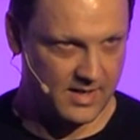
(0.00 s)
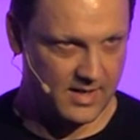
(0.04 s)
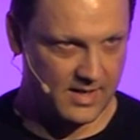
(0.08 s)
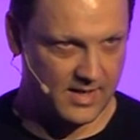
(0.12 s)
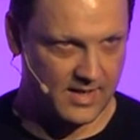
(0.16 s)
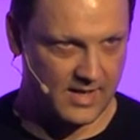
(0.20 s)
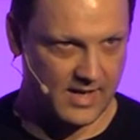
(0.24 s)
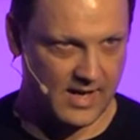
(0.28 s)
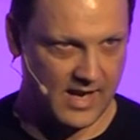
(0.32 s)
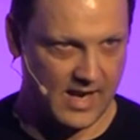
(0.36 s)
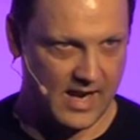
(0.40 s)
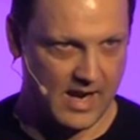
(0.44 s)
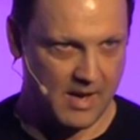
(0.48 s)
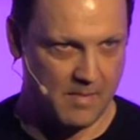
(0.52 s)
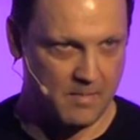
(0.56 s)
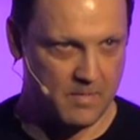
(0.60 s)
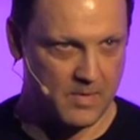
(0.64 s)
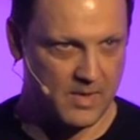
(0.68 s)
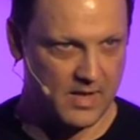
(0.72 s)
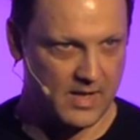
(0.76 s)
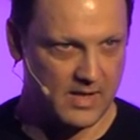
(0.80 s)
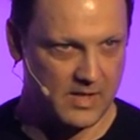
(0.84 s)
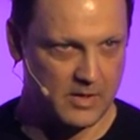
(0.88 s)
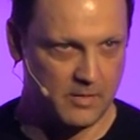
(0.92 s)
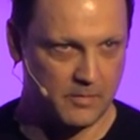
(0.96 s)

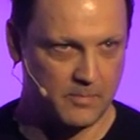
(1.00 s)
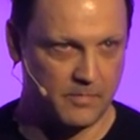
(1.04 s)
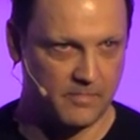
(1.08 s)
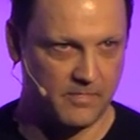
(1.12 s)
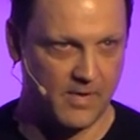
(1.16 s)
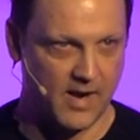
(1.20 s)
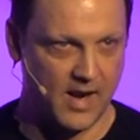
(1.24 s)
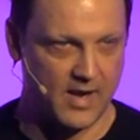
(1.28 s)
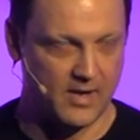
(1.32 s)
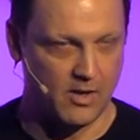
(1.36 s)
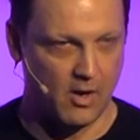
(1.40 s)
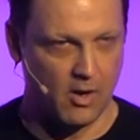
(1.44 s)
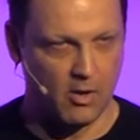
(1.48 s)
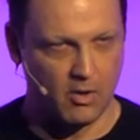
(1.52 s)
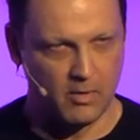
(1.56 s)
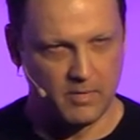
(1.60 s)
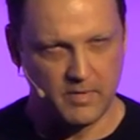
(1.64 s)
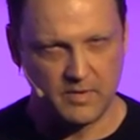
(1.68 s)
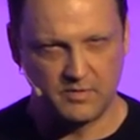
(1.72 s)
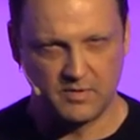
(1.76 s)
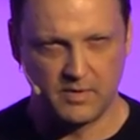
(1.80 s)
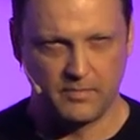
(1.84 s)
Um, you find all these